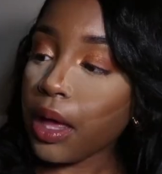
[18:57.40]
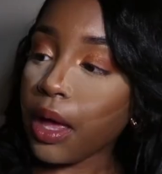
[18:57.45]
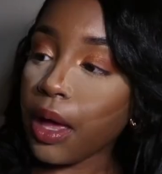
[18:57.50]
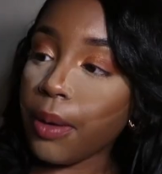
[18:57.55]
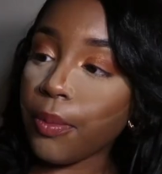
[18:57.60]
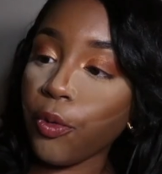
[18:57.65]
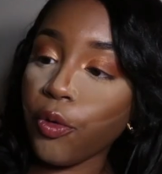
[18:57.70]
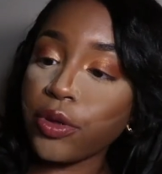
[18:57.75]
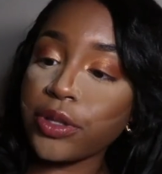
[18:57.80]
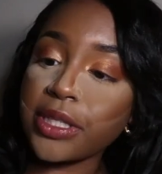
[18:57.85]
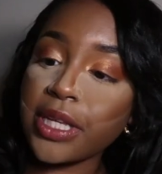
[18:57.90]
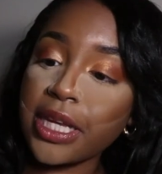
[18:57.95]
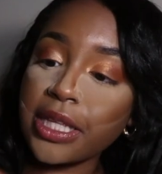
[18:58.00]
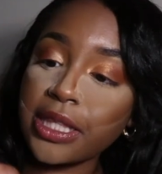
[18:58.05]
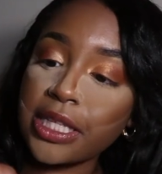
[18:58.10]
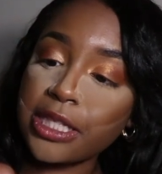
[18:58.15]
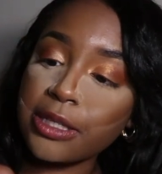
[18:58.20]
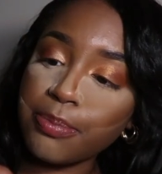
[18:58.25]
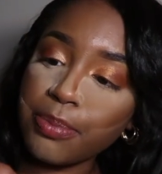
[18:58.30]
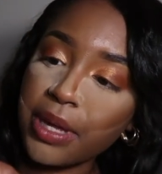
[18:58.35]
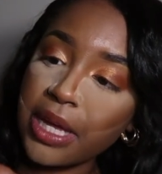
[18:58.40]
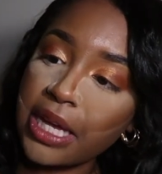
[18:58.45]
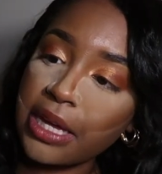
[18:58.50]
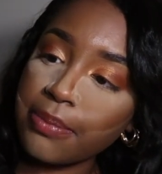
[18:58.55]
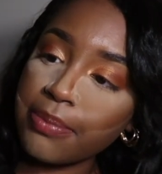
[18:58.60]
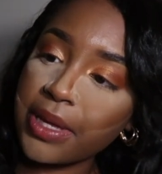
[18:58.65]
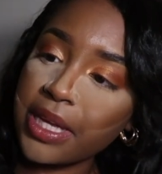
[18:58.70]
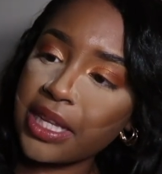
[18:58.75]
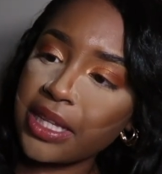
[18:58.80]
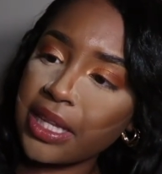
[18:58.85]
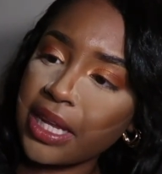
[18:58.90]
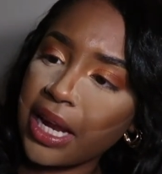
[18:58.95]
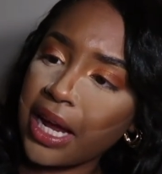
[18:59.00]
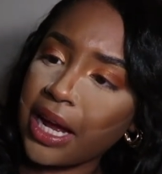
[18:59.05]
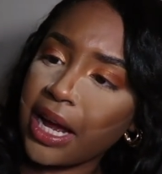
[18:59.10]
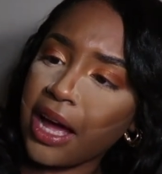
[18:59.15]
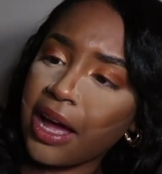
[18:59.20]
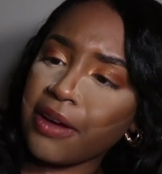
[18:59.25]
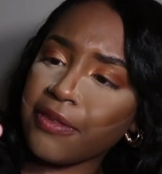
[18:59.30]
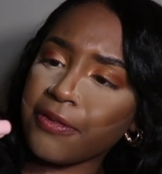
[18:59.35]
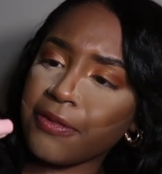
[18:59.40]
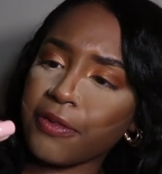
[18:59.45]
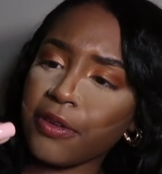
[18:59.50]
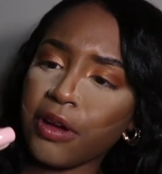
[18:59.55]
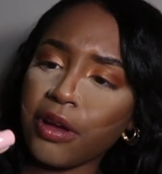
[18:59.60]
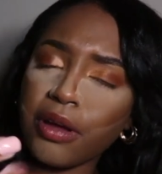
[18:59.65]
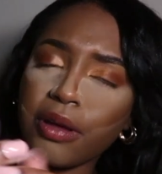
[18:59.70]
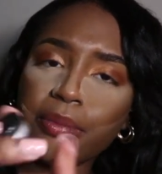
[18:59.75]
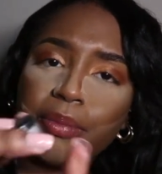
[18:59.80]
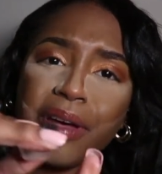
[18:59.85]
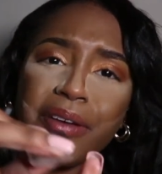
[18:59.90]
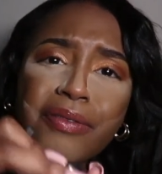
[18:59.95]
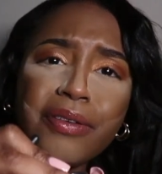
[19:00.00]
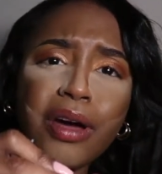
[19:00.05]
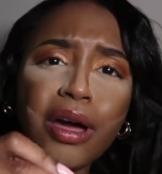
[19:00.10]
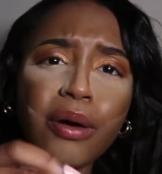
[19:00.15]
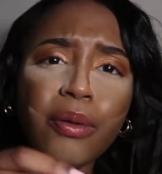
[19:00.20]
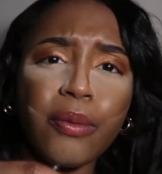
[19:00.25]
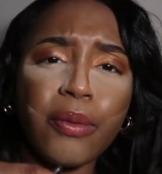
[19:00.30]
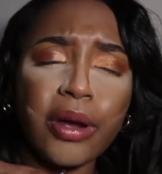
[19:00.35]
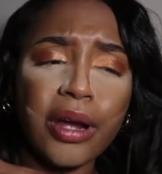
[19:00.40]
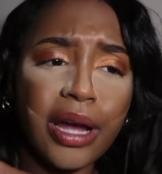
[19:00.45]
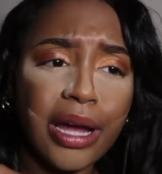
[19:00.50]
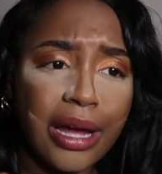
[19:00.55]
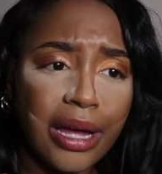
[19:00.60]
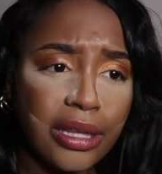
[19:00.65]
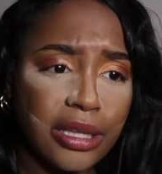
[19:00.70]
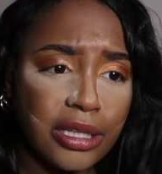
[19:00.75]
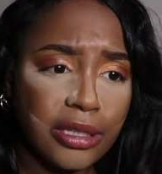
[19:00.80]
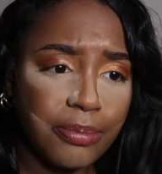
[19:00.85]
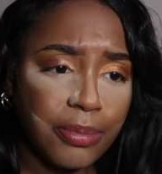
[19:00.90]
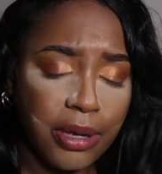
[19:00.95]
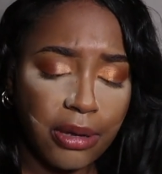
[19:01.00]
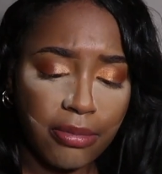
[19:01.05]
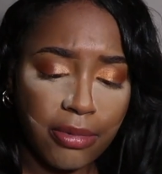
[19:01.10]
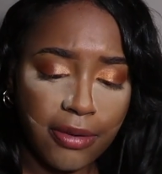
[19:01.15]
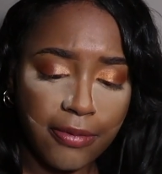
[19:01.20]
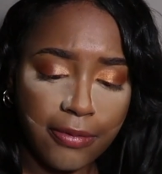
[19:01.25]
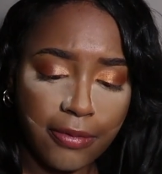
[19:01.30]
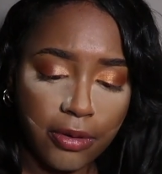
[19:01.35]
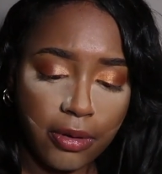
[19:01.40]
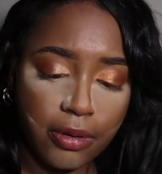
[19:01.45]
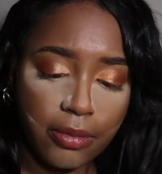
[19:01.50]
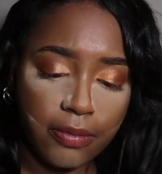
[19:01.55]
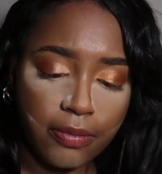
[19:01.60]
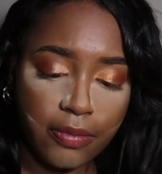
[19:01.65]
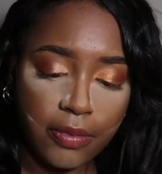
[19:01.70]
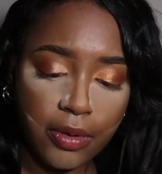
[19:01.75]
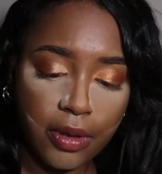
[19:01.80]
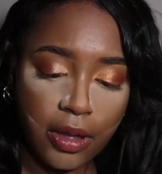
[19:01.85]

I'm gonna take this pigment that I got from, I forgot where I got this pigment from.